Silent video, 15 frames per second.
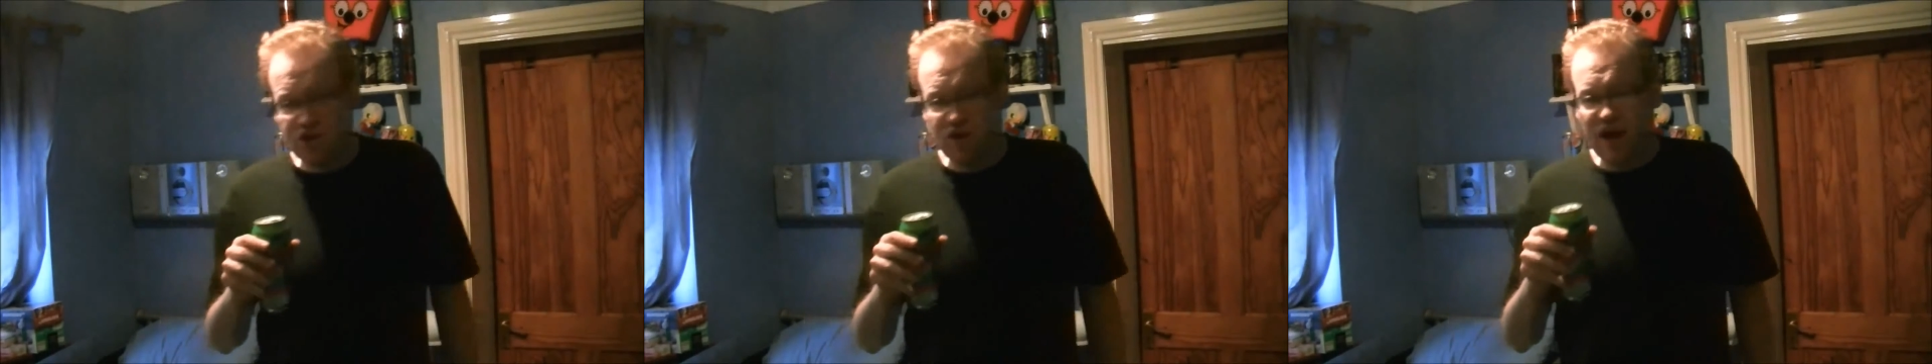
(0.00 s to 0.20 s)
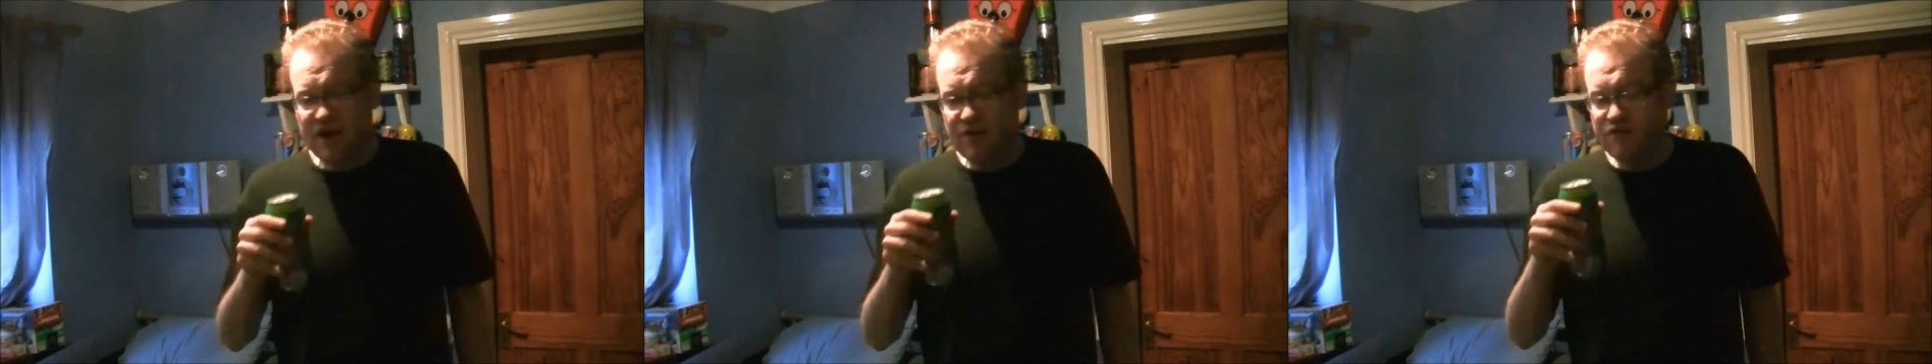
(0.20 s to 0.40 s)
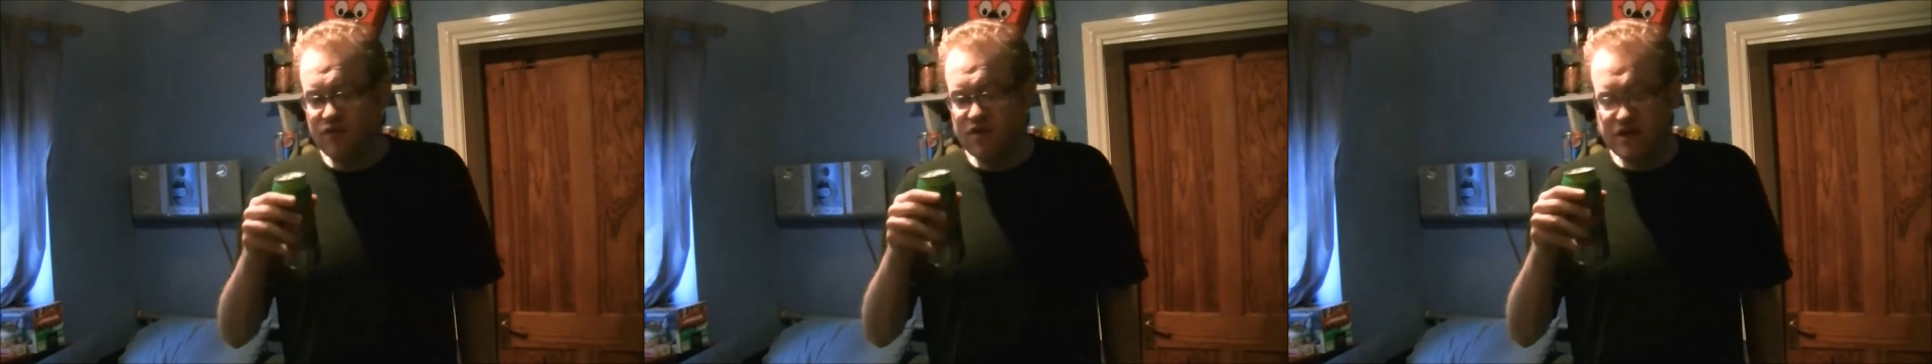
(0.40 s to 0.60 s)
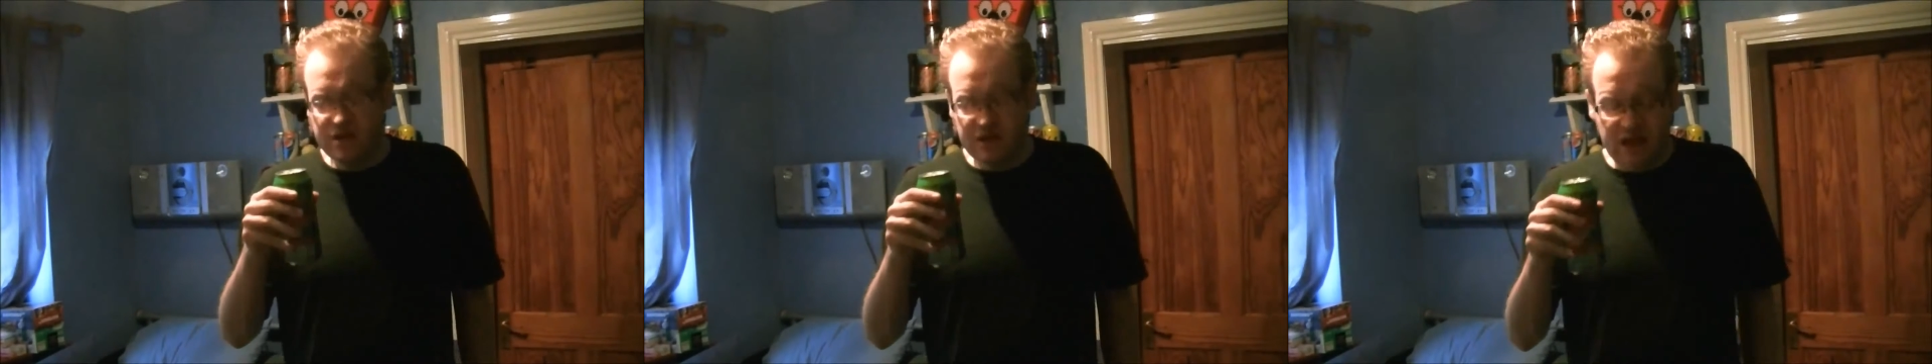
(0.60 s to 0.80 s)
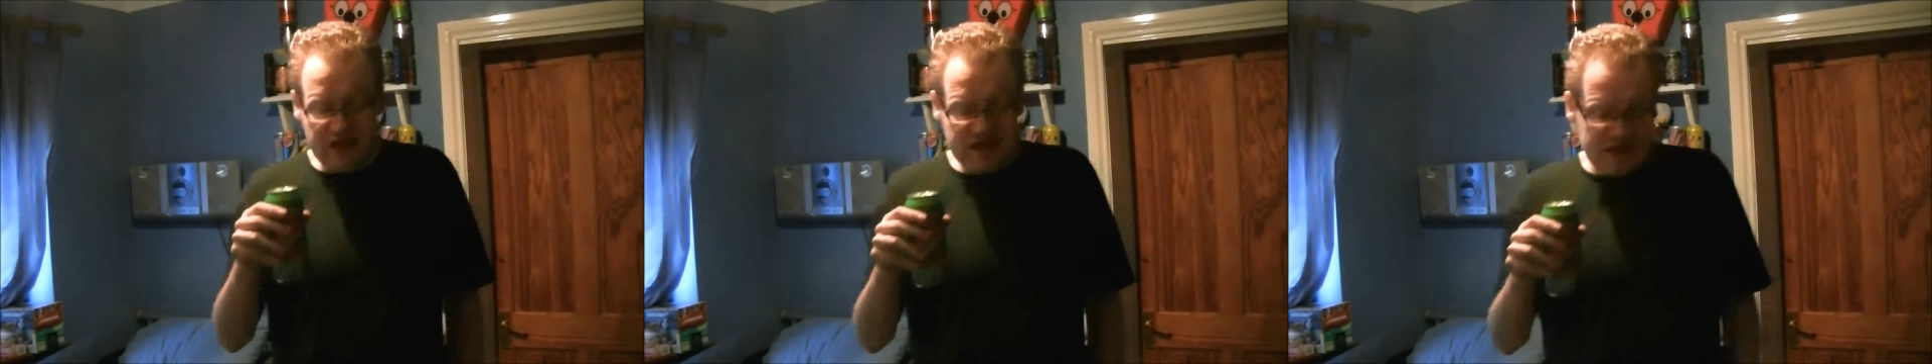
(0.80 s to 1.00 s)
try this.
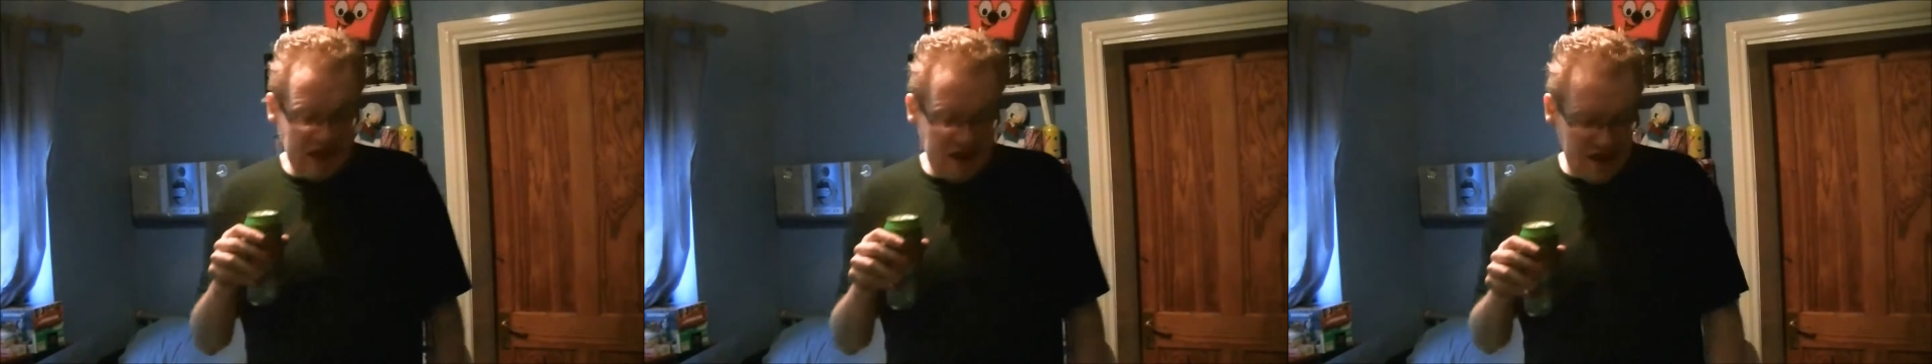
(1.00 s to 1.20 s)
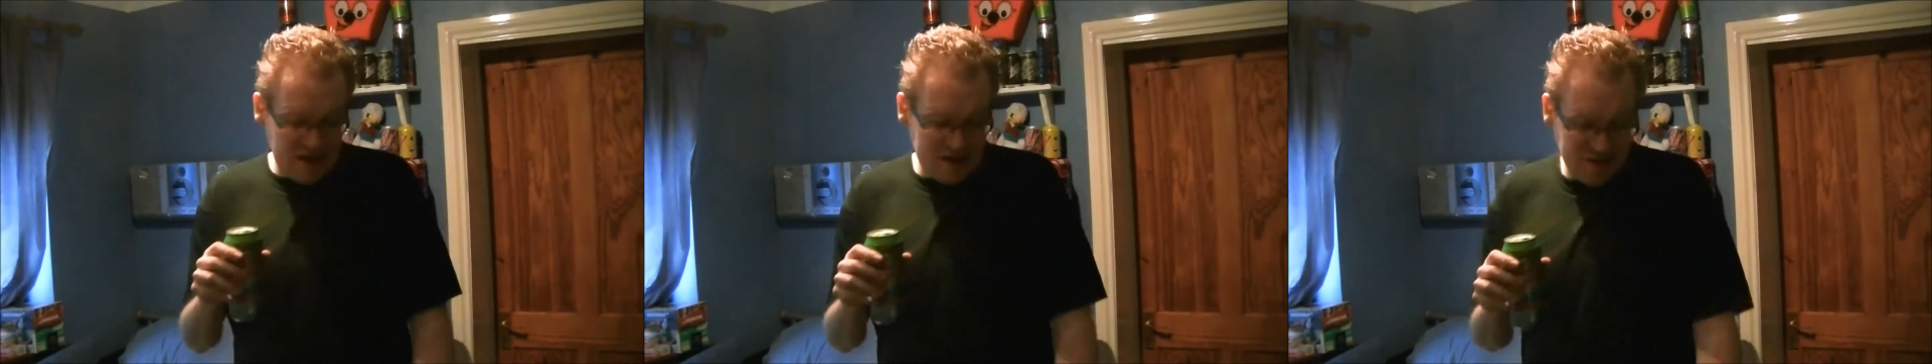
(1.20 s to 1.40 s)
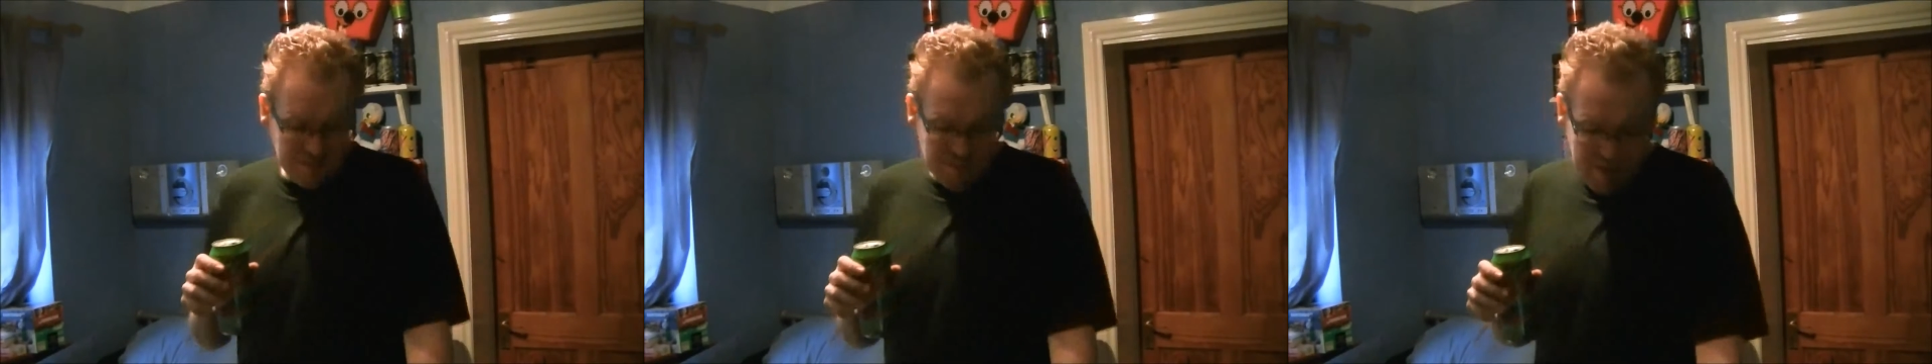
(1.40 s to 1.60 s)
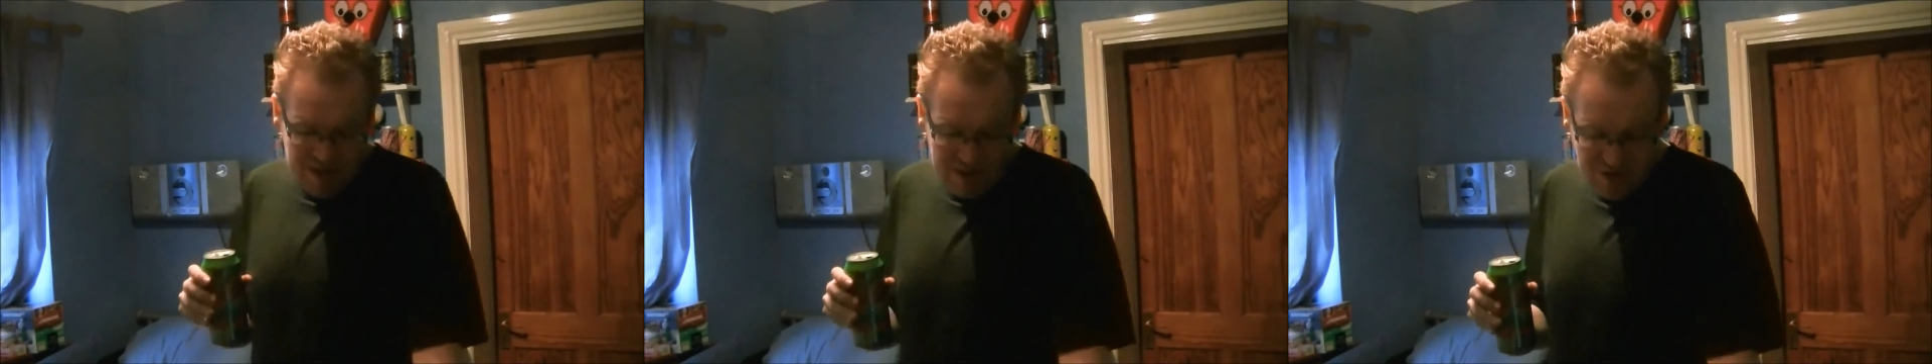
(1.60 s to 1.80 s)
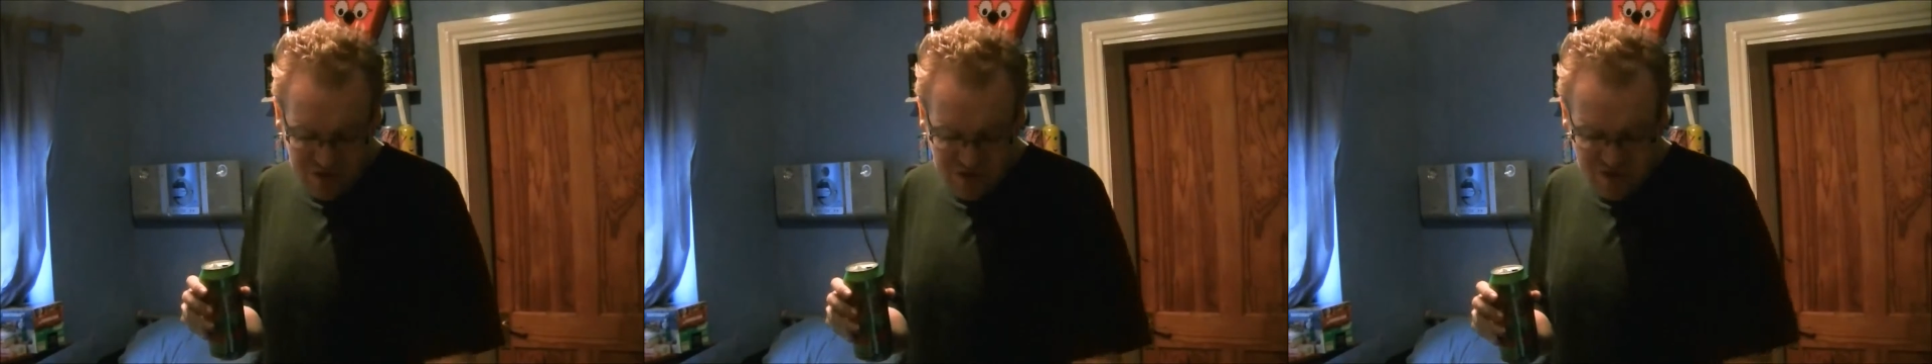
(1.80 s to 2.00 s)
Let's, let's compare
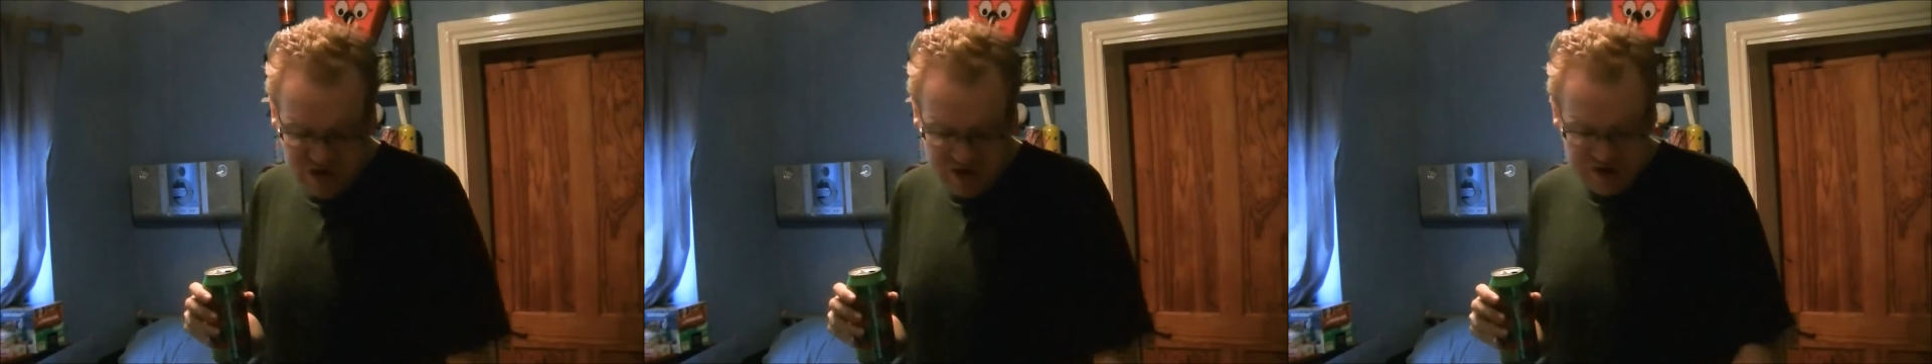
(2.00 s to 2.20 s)
the drink,